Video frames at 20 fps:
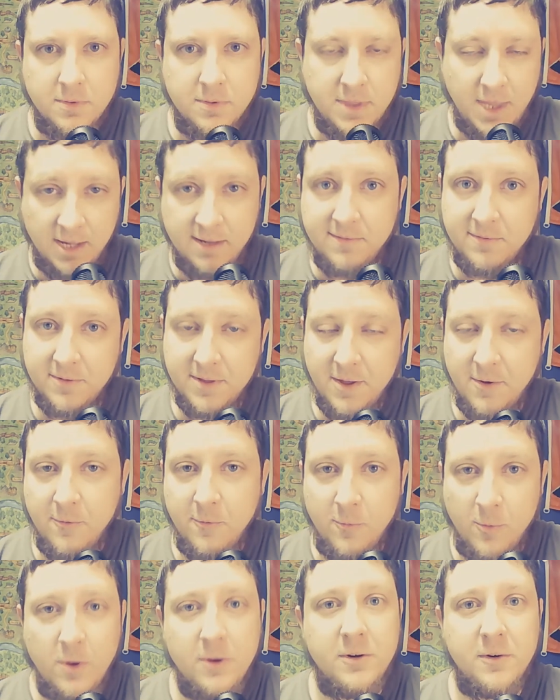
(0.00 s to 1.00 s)
Thanks for that
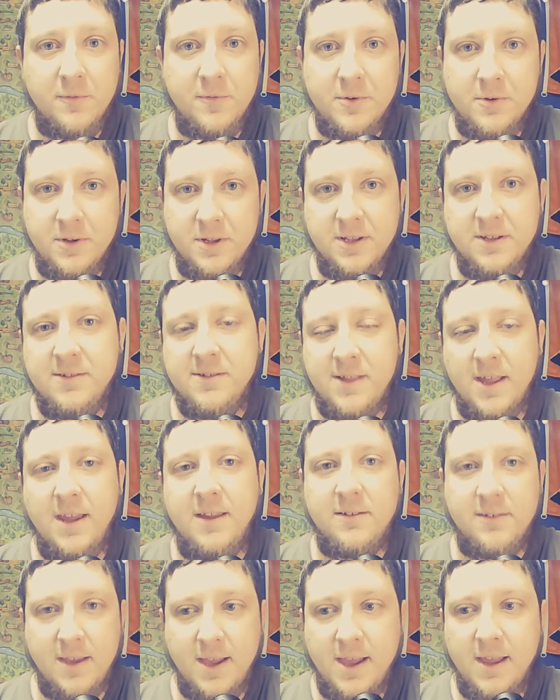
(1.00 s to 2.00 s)
wonderful
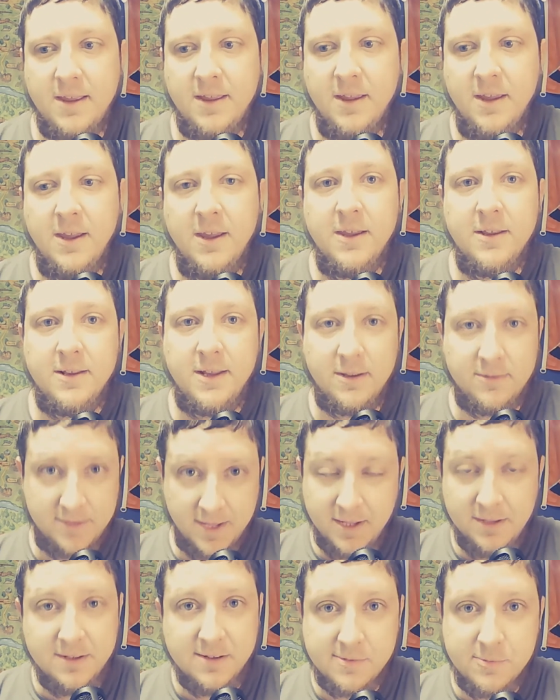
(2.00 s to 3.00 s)
insight, Ty. Now
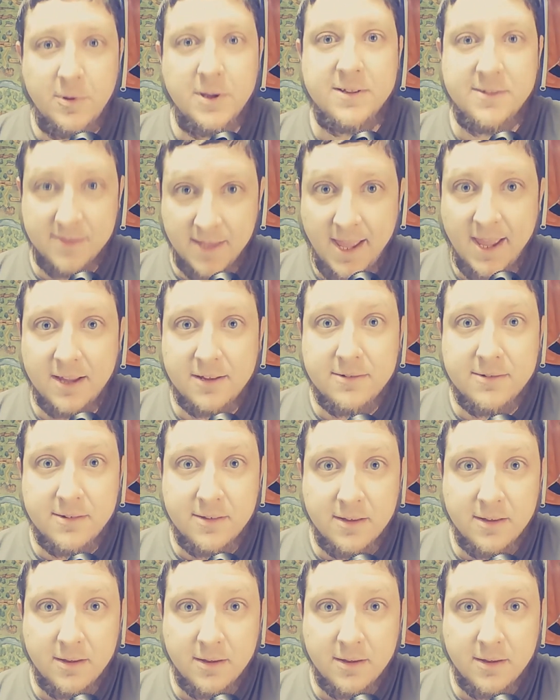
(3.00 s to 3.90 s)
tell us what's next.